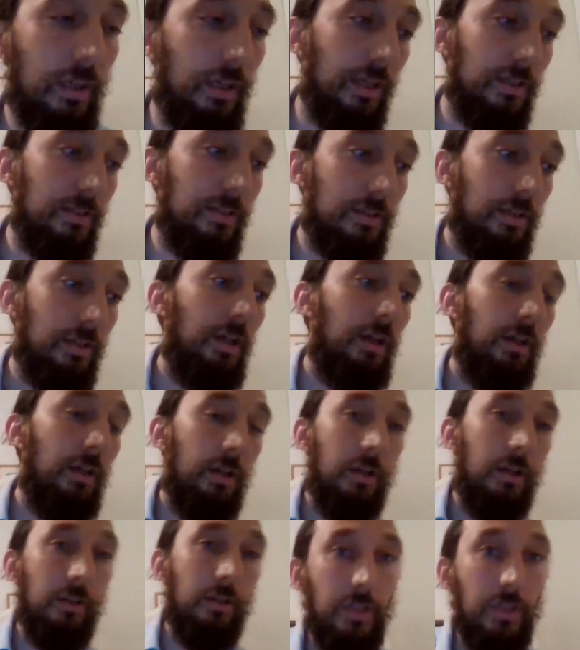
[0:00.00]
is
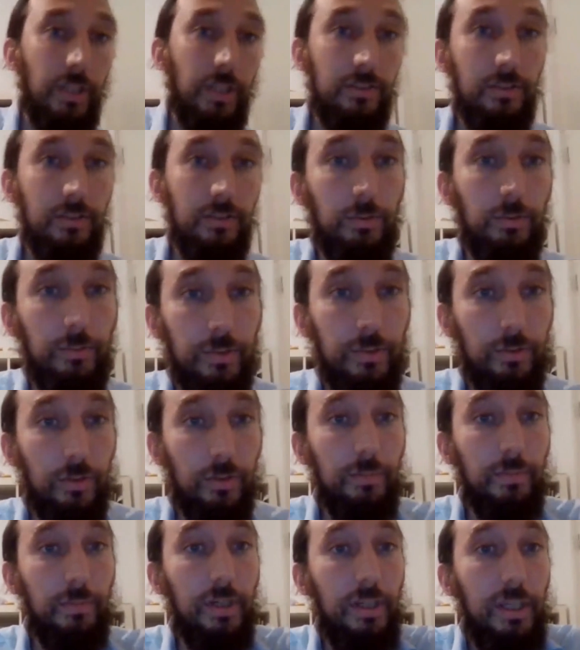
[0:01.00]
related to what we're
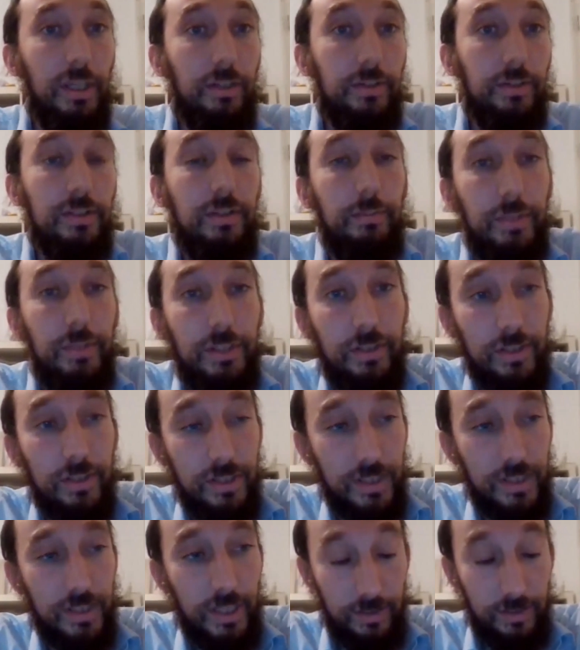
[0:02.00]
talking about here, is the Mishnah
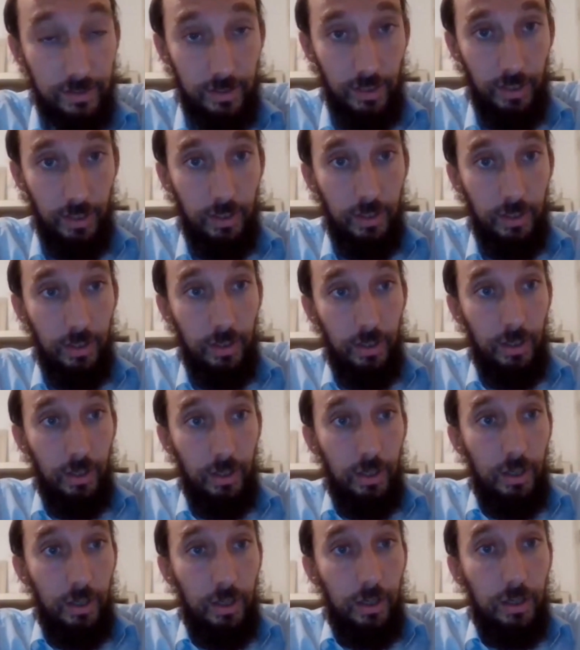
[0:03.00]
says,
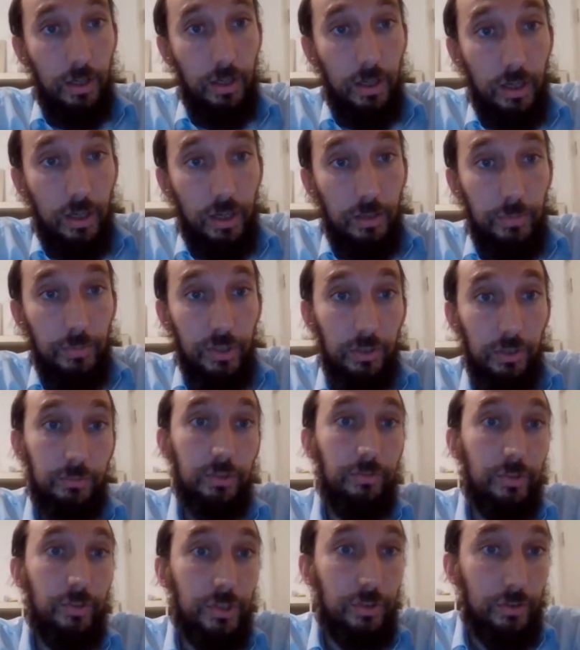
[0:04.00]
the Yom
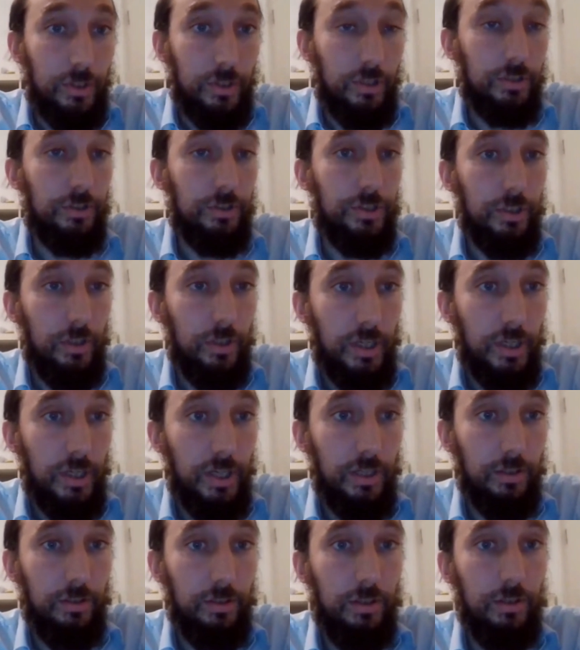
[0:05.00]
Tov Rishon Shel
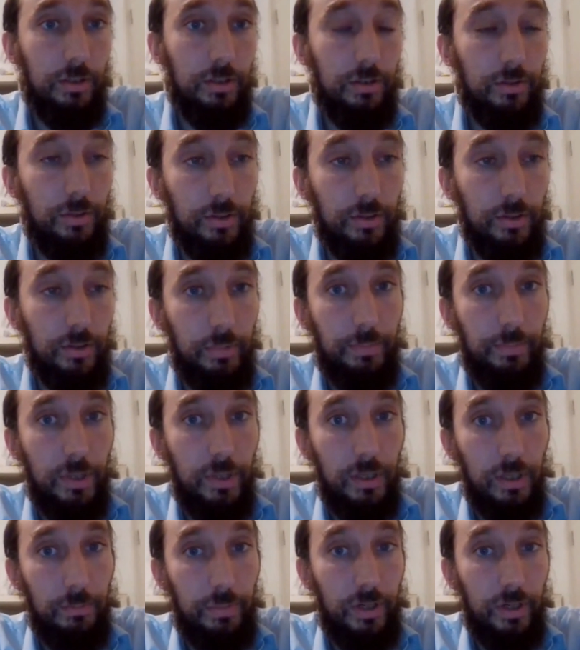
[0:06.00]
Chag,
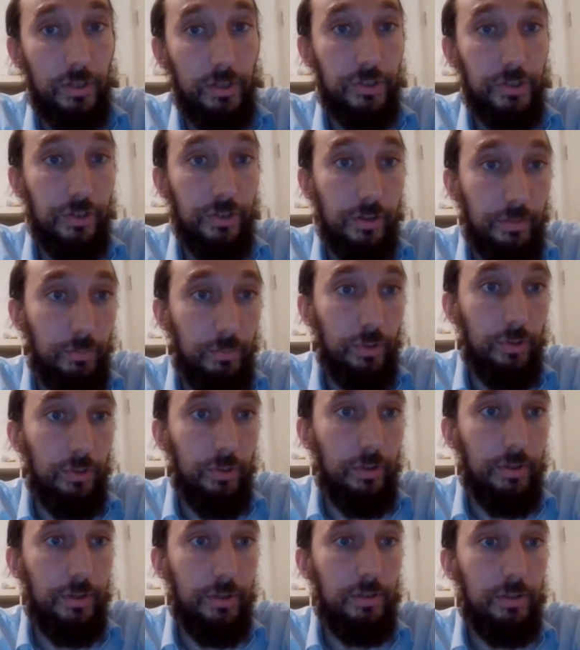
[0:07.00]
Parshas
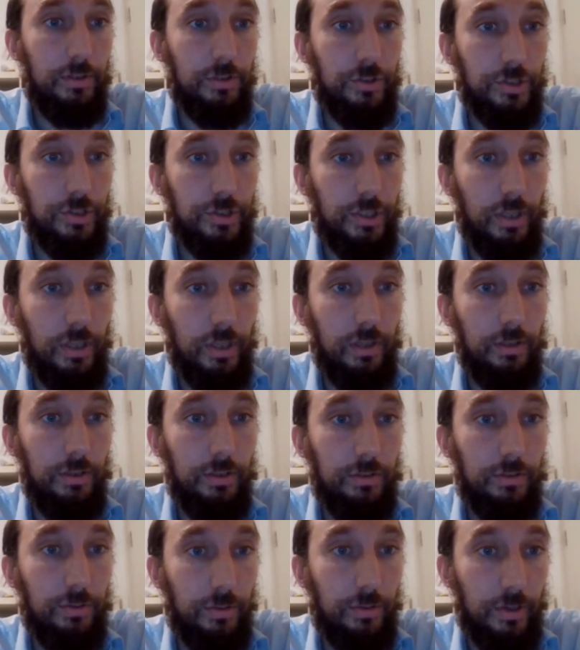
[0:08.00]
Modos Shel
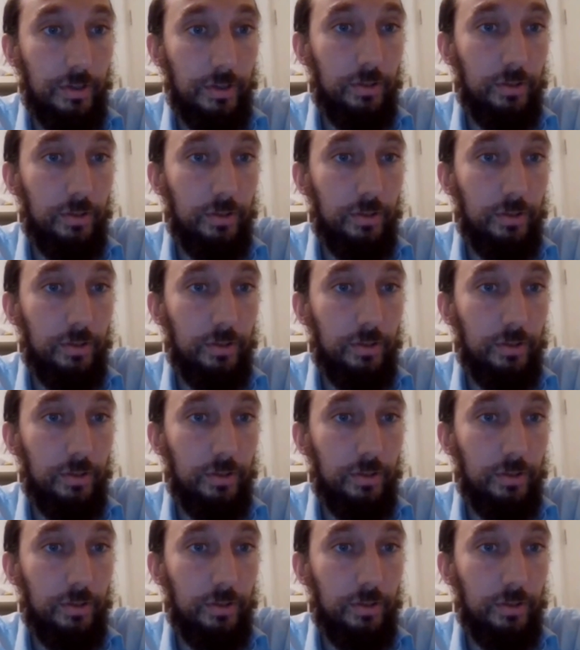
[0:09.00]
Torah